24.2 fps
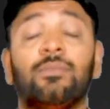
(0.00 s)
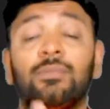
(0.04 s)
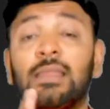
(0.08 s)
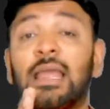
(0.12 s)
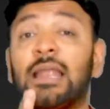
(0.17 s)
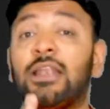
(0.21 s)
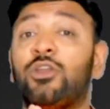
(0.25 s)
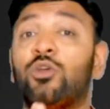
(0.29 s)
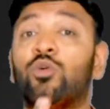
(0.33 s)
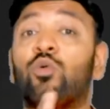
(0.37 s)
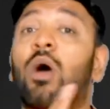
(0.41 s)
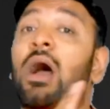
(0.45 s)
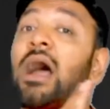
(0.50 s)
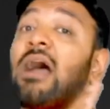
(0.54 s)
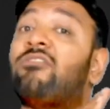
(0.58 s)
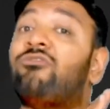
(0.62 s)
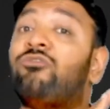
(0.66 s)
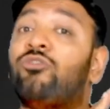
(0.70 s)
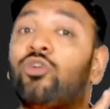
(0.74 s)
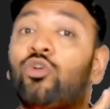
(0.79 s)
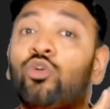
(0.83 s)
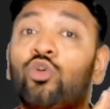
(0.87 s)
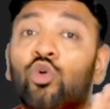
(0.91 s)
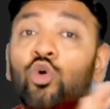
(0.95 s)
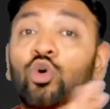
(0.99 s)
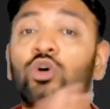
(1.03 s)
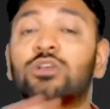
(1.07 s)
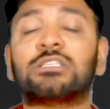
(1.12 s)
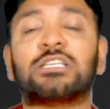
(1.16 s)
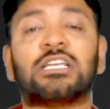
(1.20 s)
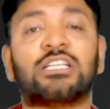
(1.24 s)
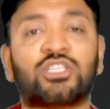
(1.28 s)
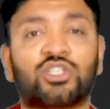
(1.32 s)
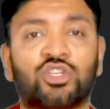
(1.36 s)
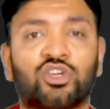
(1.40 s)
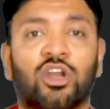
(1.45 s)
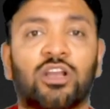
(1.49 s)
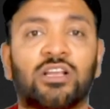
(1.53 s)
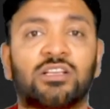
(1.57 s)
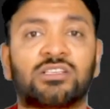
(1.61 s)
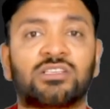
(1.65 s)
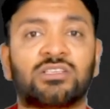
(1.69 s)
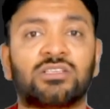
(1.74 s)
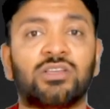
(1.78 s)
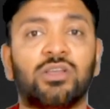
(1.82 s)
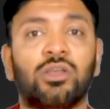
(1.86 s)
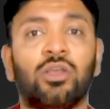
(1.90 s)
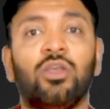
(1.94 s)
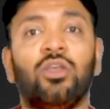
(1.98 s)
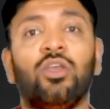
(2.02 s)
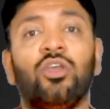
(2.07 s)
then you have no such choice.